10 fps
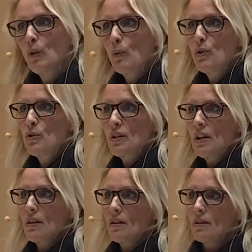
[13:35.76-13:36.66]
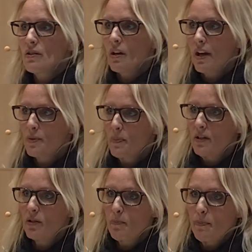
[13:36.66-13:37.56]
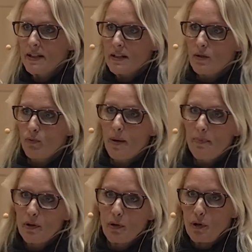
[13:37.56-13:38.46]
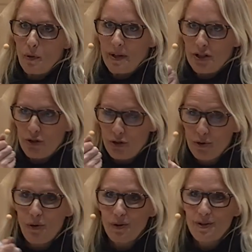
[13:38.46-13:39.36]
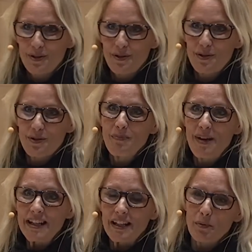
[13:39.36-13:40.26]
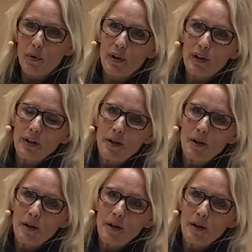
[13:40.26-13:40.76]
What would you say has been your best weapon or your best tool to make it work?